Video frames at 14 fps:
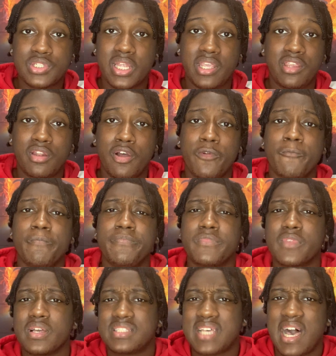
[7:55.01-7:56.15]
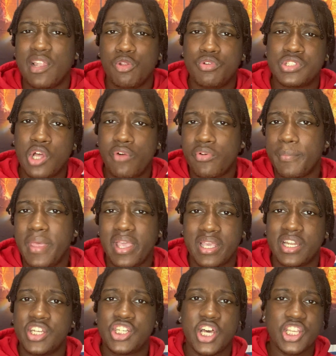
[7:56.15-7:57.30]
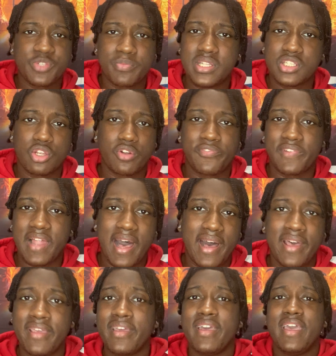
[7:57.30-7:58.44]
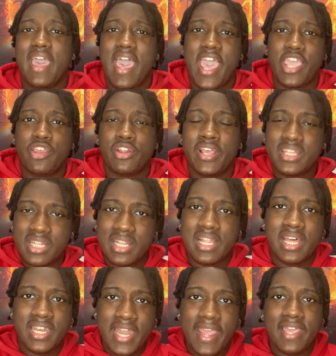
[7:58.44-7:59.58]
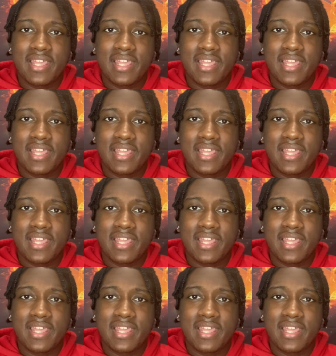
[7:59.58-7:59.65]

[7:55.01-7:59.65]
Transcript: And, you know, Ty Lue is known for making adjustments on the fly. And, you know, he did a lot of that in